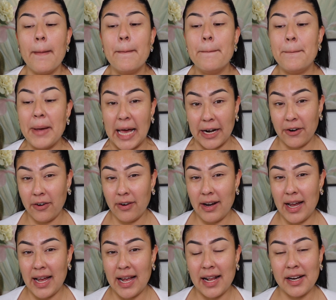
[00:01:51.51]

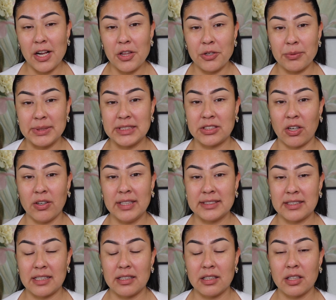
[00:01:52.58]
better, and the result
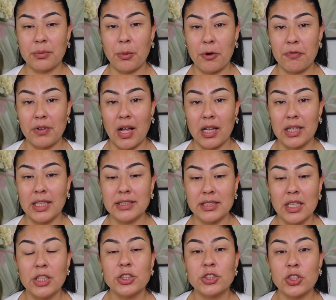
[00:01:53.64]
is gonna look more flawless.
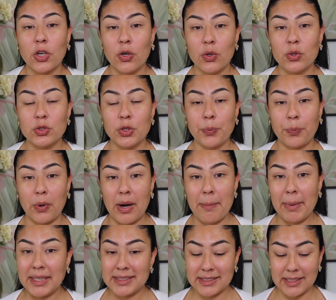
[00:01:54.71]
So to
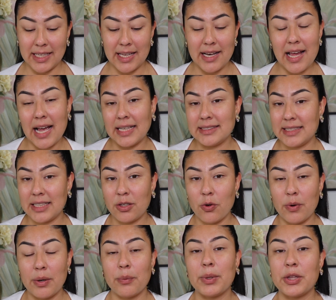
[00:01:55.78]
prep my skin, I did
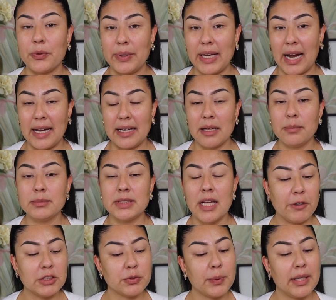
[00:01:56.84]
go in with 3 items.
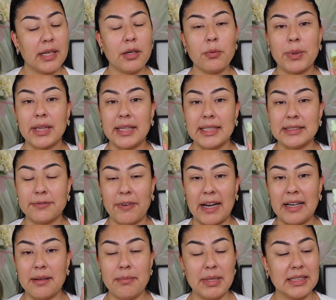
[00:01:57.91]
First one in with this
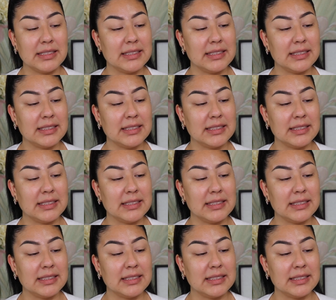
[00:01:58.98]
vitamin